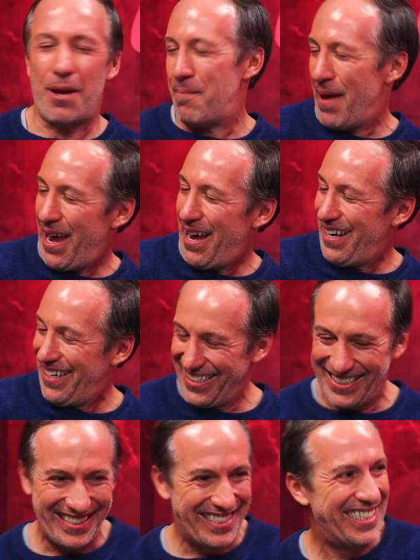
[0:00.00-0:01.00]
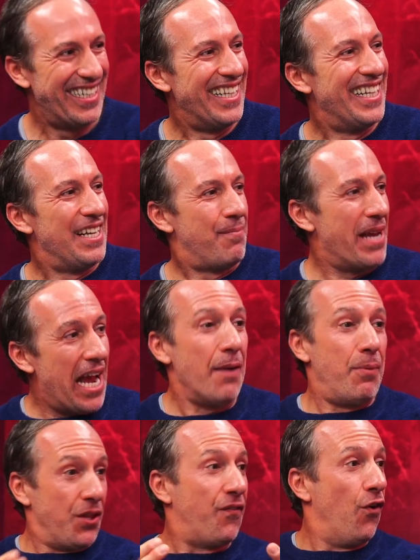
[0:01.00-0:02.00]
Bad, but you had
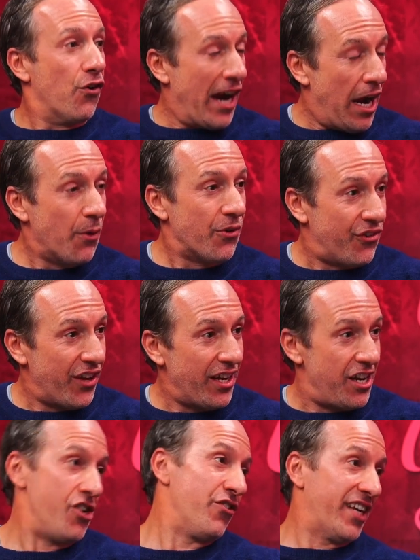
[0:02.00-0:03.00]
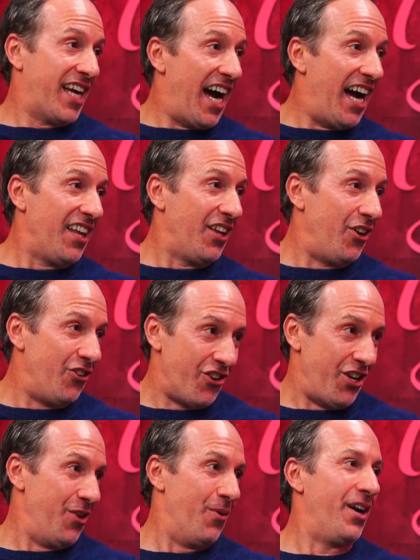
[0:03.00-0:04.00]
to put the 4 hours in, and you're in college,
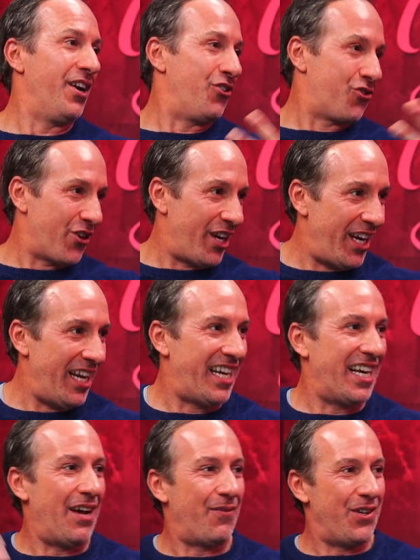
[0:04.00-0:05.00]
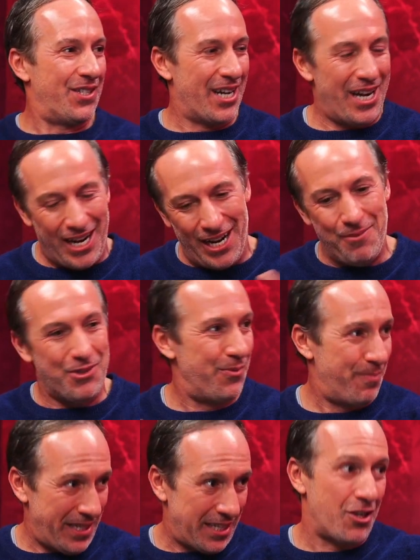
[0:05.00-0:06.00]
and you want to drink and have good times.
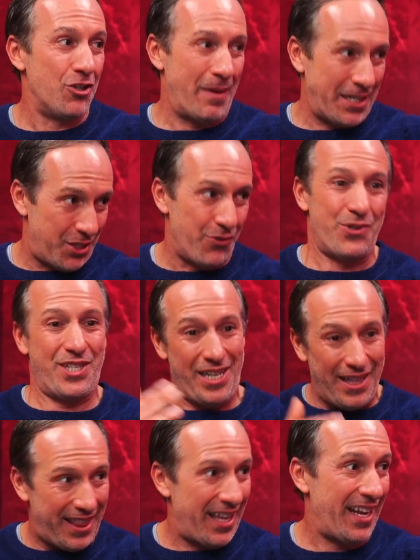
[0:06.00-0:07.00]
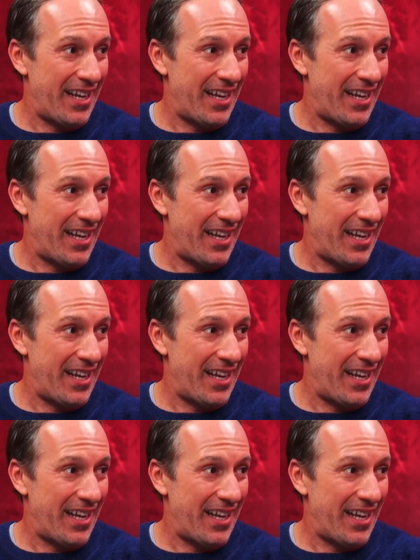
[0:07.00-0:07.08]
But that goes back to the routine thing.